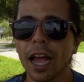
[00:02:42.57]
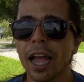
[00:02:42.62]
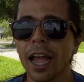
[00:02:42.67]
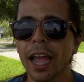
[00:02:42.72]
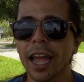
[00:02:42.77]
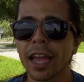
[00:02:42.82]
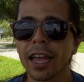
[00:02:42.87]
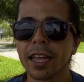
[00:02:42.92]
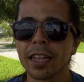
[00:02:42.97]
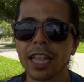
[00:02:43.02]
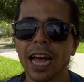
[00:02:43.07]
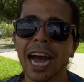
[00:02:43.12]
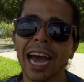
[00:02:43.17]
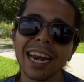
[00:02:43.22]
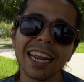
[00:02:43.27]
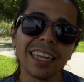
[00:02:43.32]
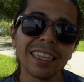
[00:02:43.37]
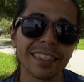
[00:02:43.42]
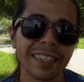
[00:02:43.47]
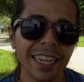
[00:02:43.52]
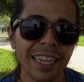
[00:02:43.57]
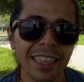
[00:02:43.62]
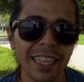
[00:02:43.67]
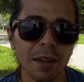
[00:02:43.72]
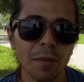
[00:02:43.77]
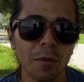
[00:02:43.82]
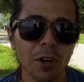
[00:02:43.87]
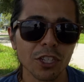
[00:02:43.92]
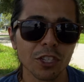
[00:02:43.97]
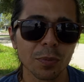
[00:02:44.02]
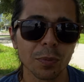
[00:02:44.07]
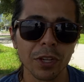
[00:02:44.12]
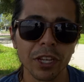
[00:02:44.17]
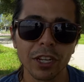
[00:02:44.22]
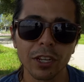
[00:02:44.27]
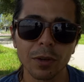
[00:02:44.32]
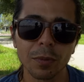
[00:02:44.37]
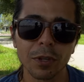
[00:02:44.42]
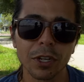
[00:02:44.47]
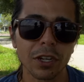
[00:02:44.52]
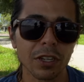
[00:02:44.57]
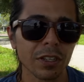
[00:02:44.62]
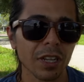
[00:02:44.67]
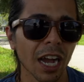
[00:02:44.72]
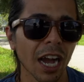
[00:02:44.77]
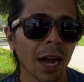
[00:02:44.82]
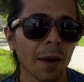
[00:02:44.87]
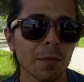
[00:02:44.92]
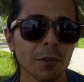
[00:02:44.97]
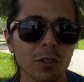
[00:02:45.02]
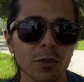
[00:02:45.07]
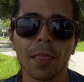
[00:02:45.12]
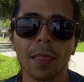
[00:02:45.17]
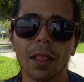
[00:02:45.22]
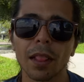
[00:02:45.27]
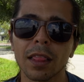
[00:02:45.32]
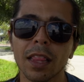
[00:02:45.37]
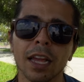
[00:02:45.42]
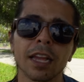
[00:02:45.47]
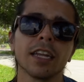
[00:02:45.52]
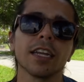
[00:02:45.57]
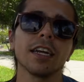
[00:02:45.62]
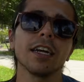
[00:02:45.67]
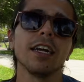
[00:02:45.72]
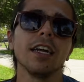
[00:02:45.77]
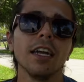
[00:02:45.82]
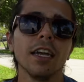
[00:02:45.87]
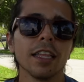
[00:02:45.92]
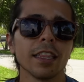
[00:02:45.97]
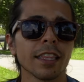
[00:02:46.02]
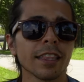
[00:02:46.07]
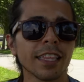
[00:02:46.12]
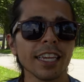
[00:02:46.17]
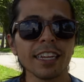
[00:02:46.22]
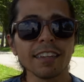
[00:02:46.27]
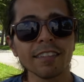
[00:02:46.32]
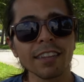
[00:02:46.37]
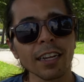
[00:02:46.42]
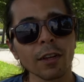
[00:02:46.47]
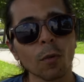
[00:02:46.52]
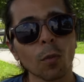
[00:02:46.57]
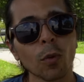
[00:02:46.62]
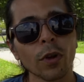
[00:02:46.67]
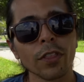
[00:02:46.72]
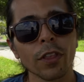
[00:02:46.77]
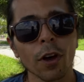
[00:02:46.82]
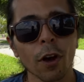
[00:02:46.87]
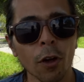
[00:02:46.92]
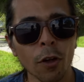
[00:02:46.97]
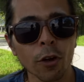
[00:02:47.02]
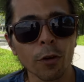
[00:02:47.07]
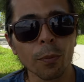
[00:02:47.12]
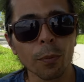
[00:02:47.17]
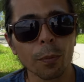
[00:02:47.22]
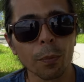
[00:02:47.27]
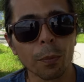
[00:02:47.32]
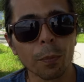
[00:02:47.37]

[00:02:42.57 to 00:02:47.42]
And I didn't take that much video because I'm like, the thing is like with other